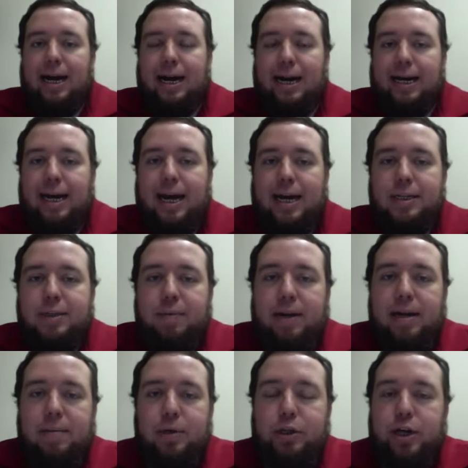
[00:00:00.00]
Hi guys, my
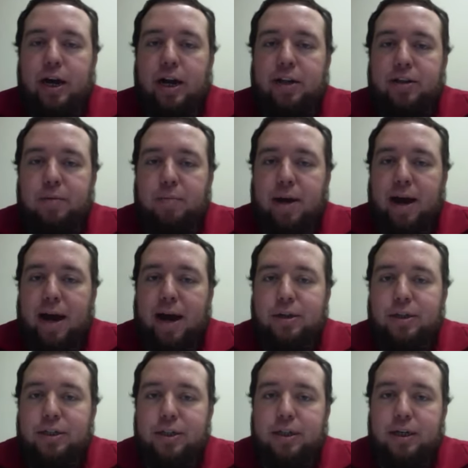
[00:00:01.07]
name is Jonathan
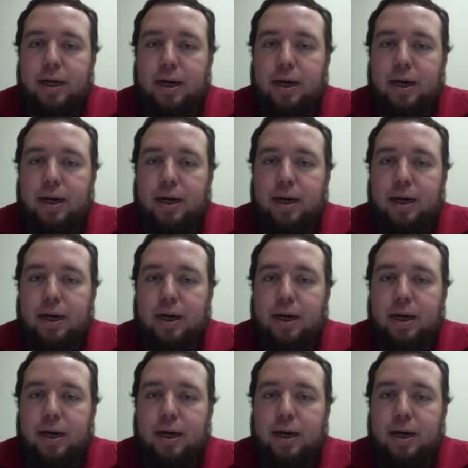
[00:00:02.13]
Patterson.